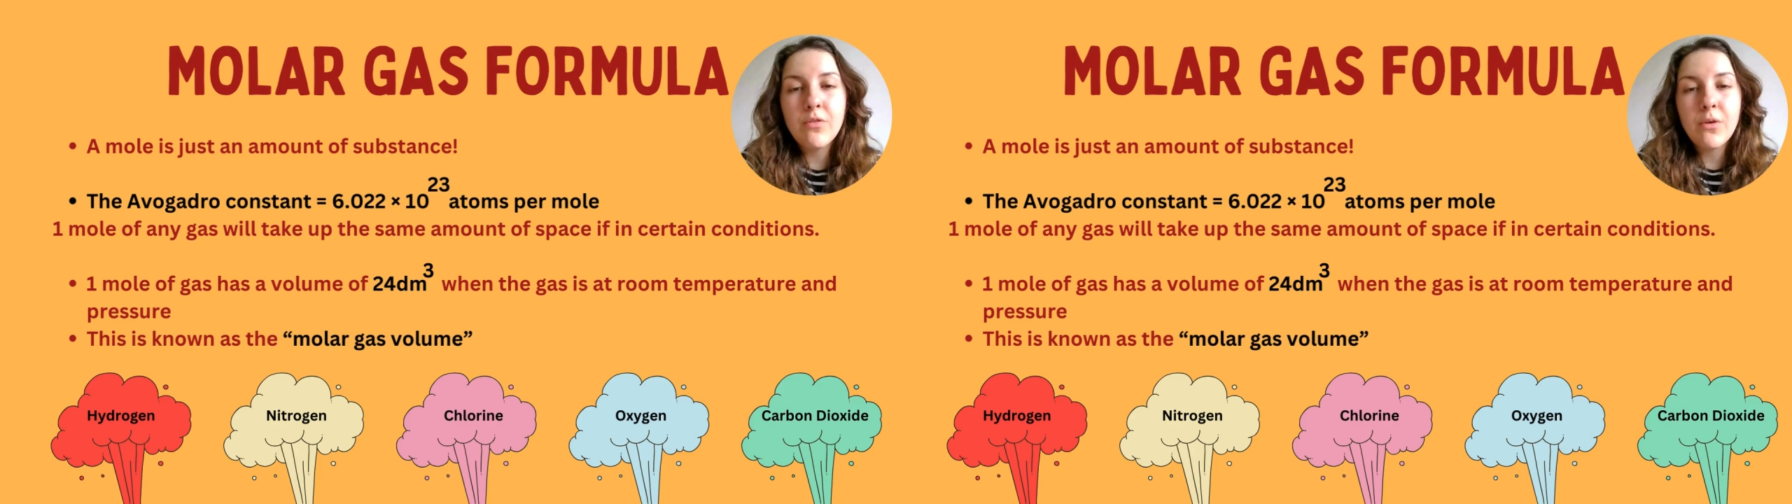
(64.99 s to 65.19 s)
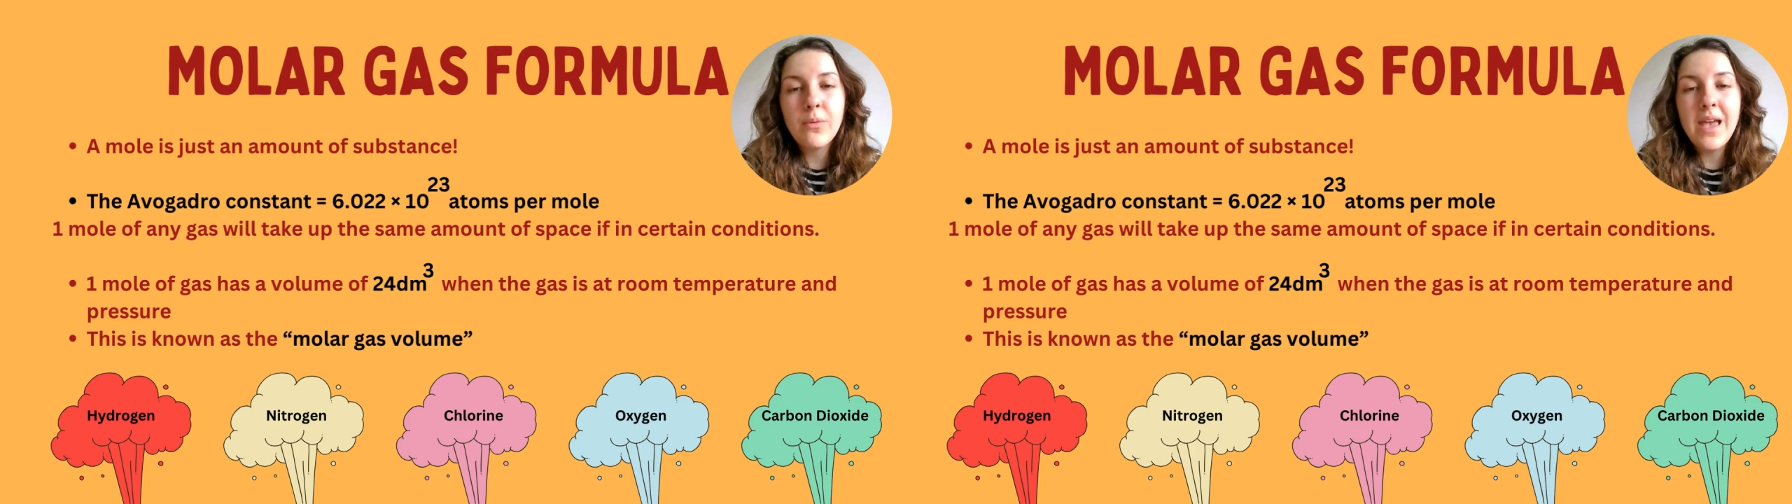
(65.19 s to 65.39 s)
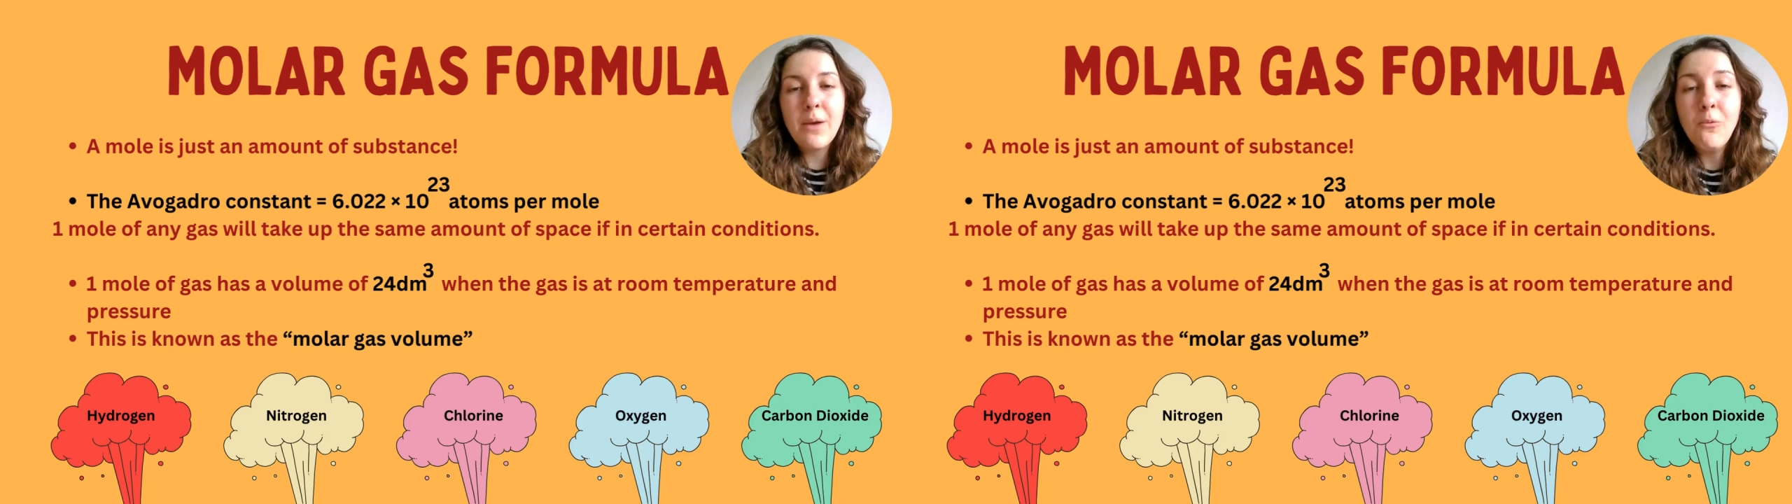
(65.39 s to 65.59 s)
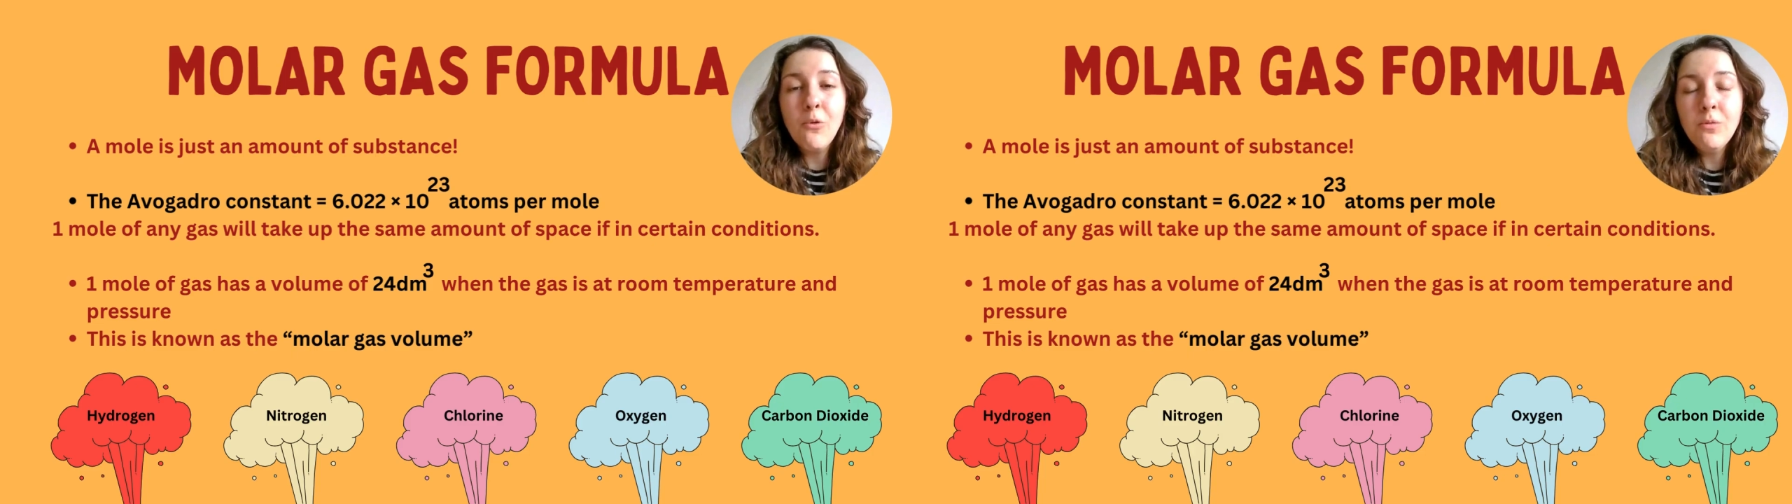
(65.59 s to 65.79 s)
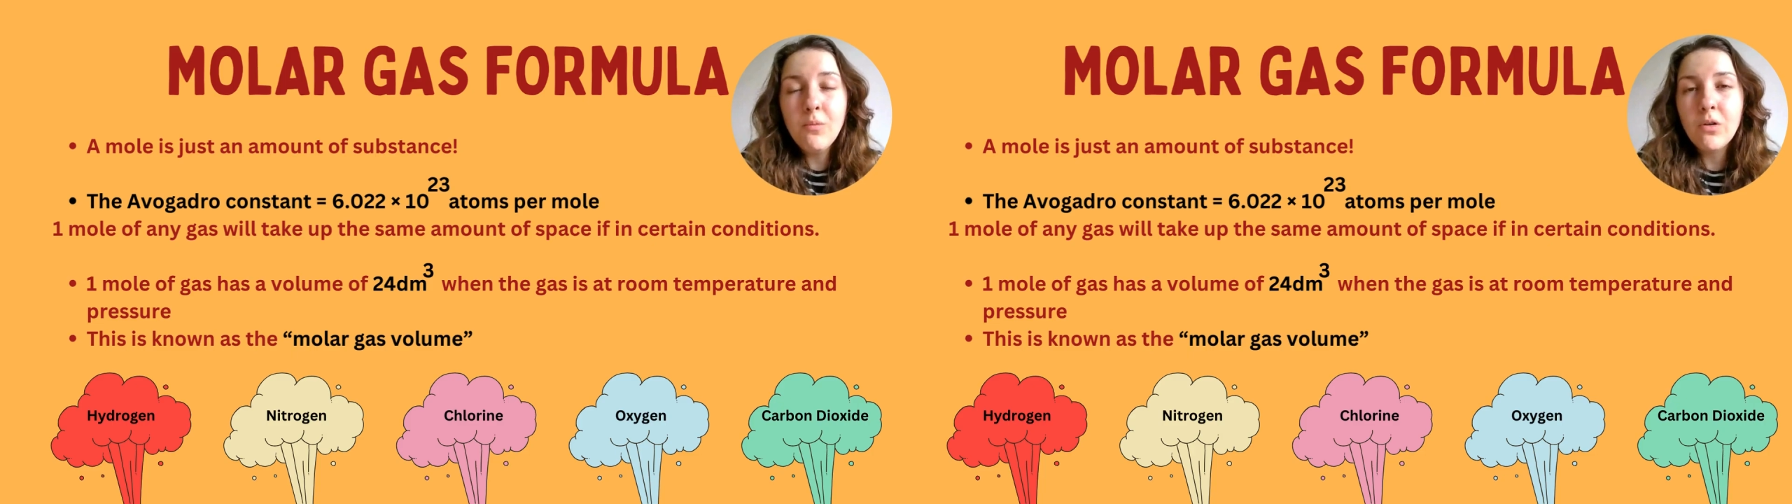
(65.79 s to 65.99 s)
So
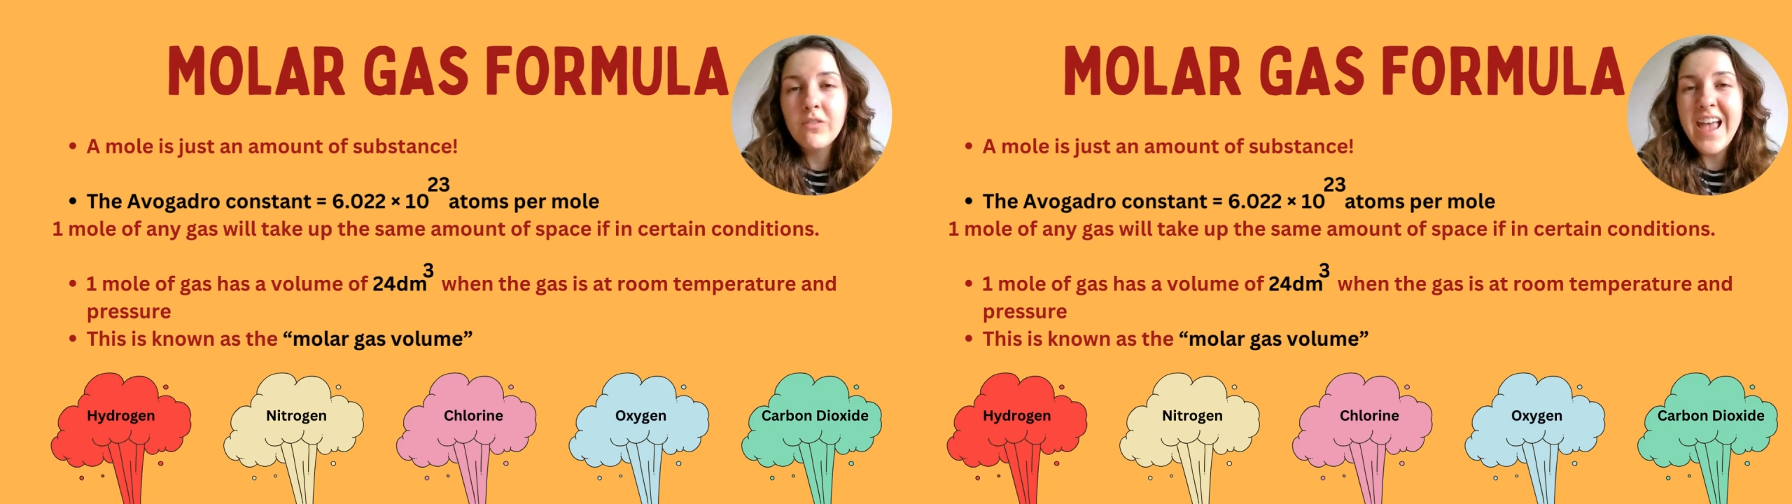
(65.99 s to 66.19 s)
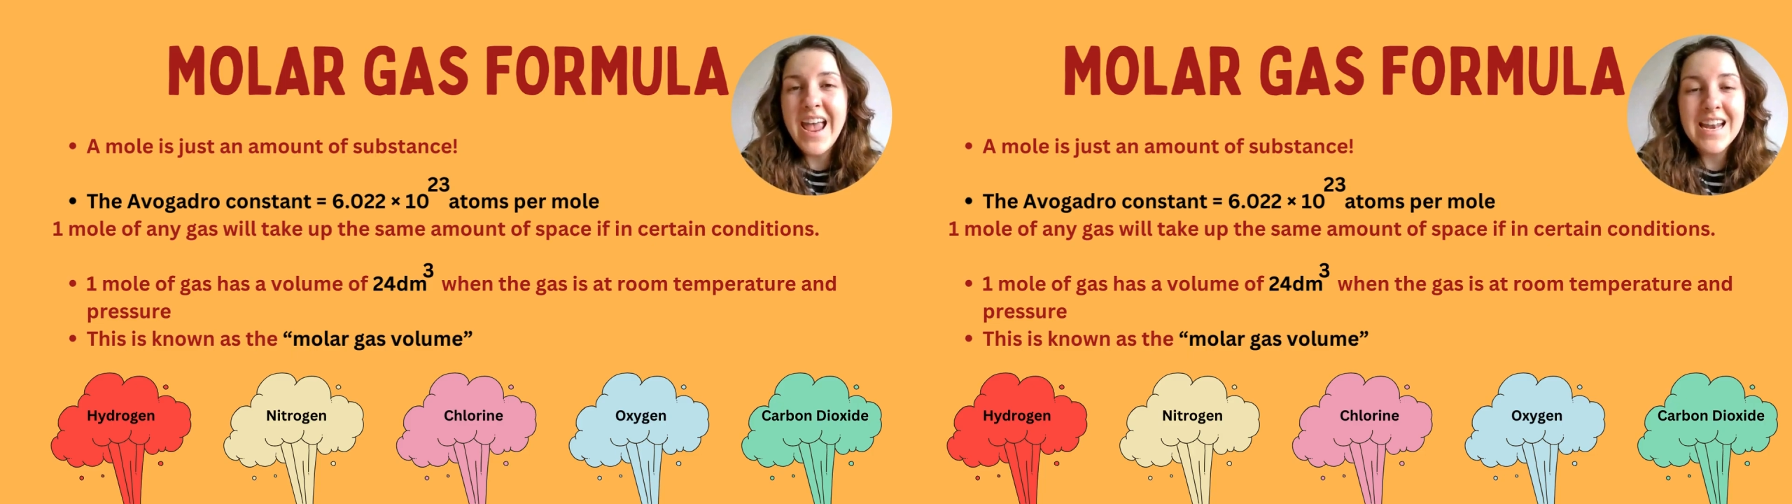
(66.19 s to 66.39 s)
one mole of